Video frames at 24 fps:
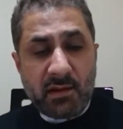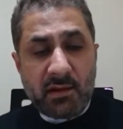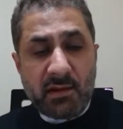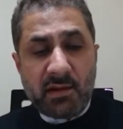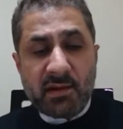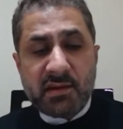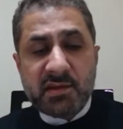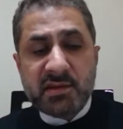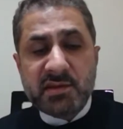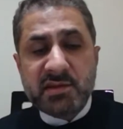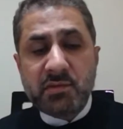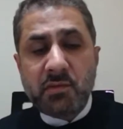
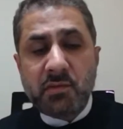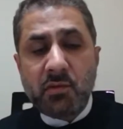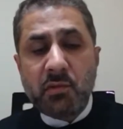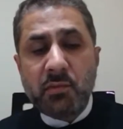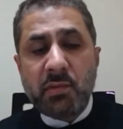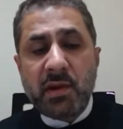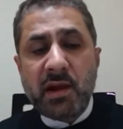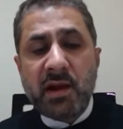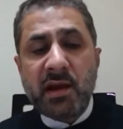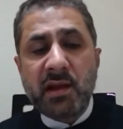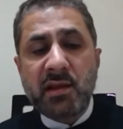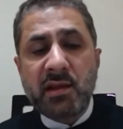Let us go
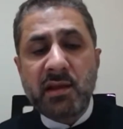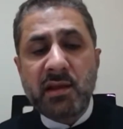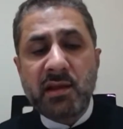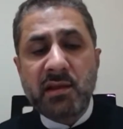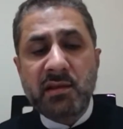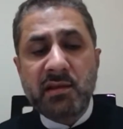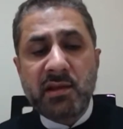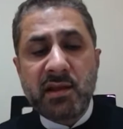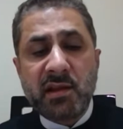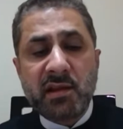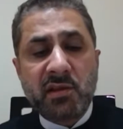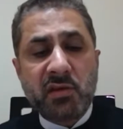back
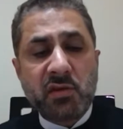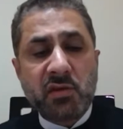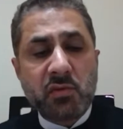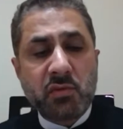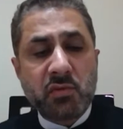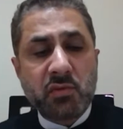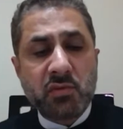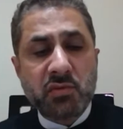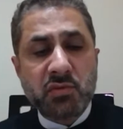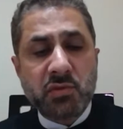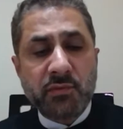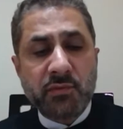and take
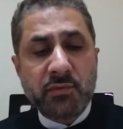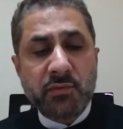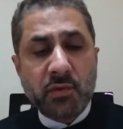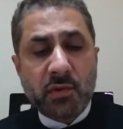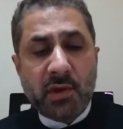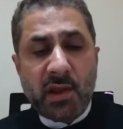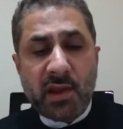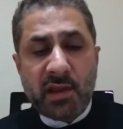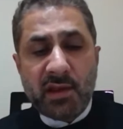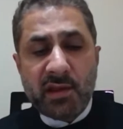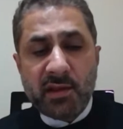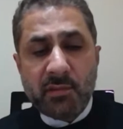news of
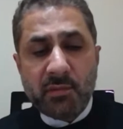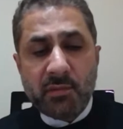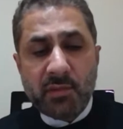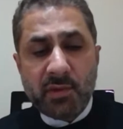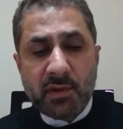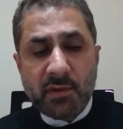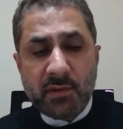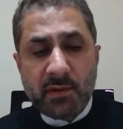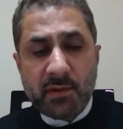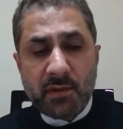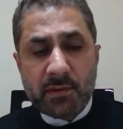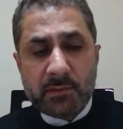your ailing
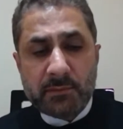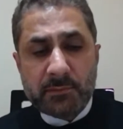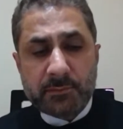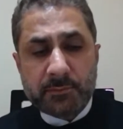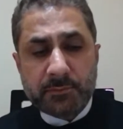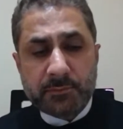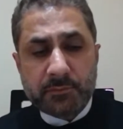brother.